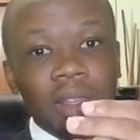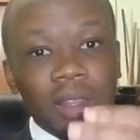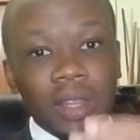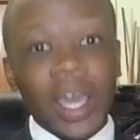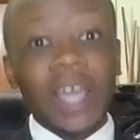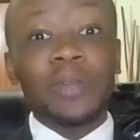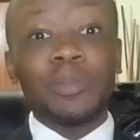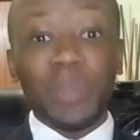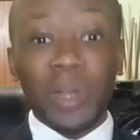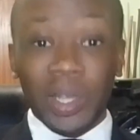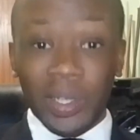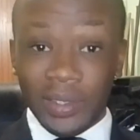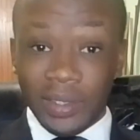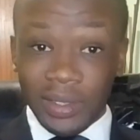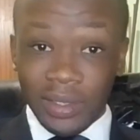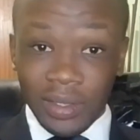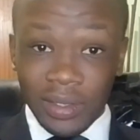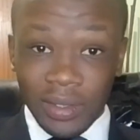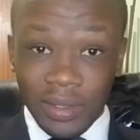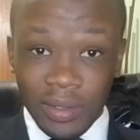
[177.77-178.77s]
That
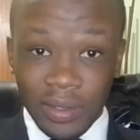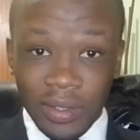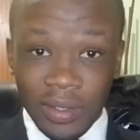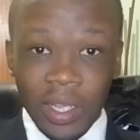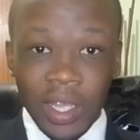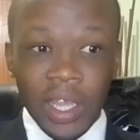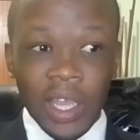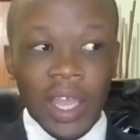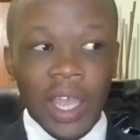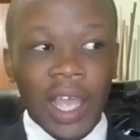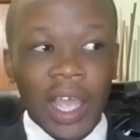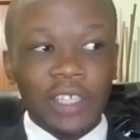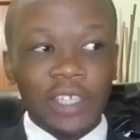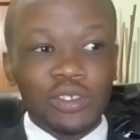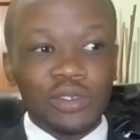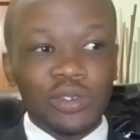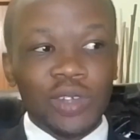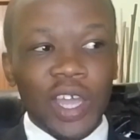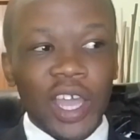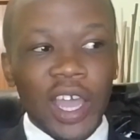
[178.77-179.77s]
person
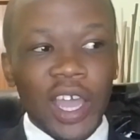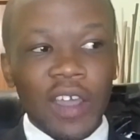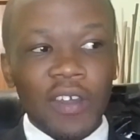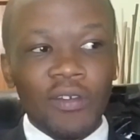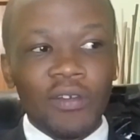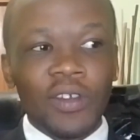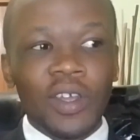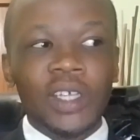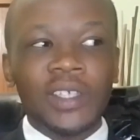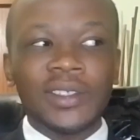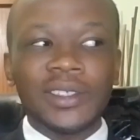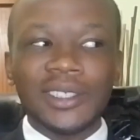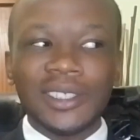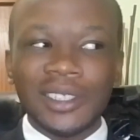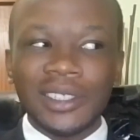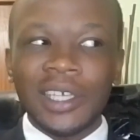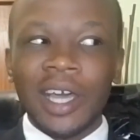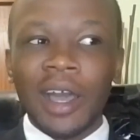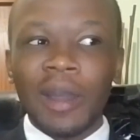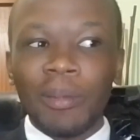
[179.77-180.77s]
has to have
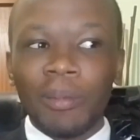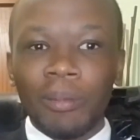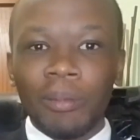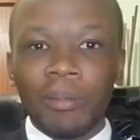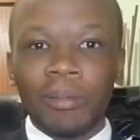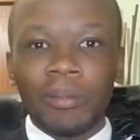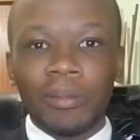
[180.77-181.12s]
some